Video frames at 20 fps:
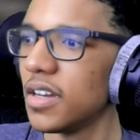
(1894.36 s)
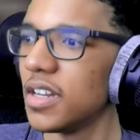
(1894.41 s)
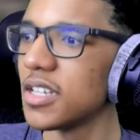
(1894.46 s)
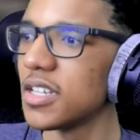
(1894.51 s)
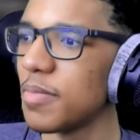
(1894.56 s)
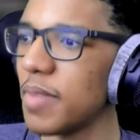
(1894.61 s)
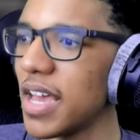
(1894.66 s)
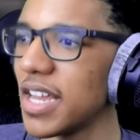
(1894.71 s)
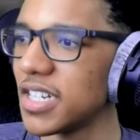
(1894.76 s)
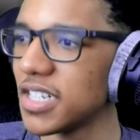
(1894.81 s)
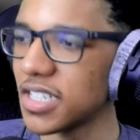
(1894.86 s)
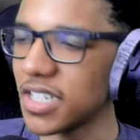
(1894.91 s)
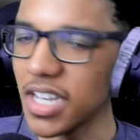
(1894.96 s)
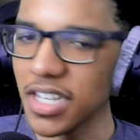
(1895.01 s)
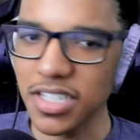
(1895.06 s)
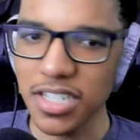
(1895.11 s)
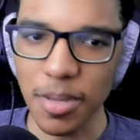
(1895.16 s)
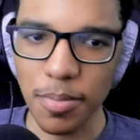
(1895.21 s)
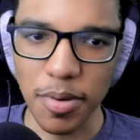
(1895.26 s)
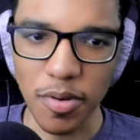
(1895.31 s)
This man just
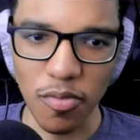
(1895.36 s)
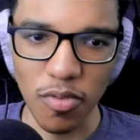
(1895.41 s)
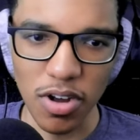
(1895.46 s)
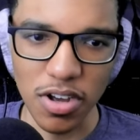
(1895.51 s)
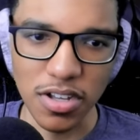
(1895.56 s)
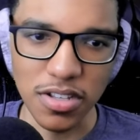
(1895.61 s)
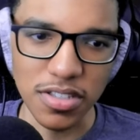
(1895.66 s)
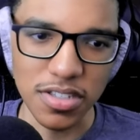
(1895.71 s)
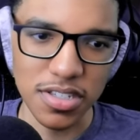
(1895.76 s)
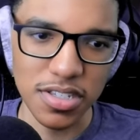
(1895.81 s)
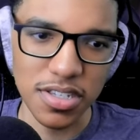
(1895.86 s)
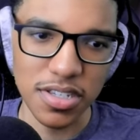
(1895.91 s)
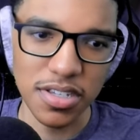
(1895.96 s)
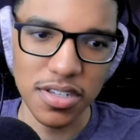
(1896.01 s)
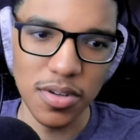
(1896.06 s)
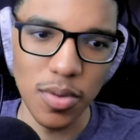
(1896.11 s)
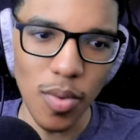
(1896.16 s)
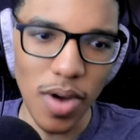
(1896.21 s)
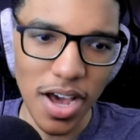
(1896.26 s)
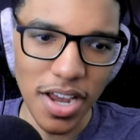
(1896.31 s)
gets up and runs.
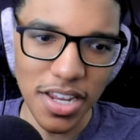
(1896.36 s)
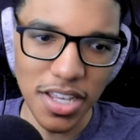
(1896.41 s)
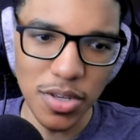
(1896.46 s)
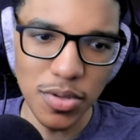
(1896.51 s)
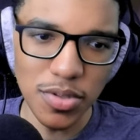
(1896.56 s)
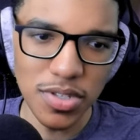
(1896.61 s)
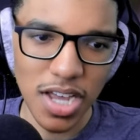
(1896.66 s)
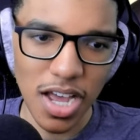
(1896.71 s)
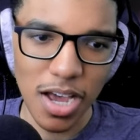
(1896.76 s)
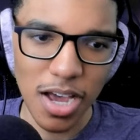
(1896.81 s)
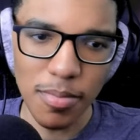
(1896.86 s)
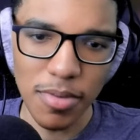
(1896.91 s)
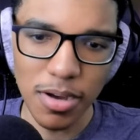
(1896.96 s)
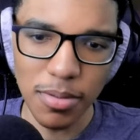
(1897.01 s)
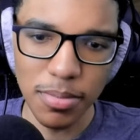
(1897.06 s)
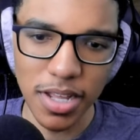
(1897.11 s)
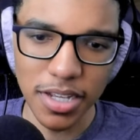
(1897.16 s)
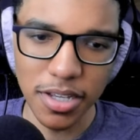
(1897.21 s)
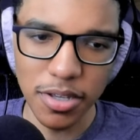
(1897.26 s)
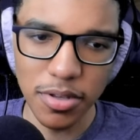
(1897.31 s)
Why do you tie him
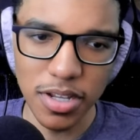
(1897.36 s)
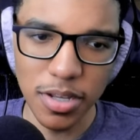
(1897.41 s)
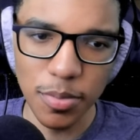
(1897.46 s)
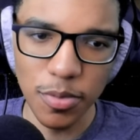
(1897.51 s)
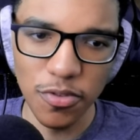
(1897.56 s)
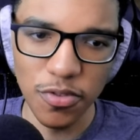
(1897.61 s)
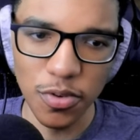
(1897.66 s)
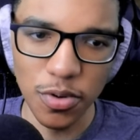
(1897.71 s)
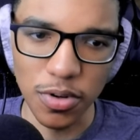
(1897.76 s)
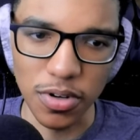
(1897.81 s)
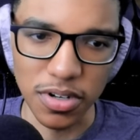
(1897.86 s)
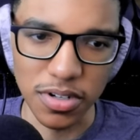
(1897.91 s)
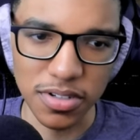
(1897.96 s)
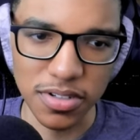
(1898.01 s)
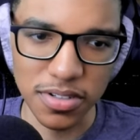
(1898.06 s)
up like you did before?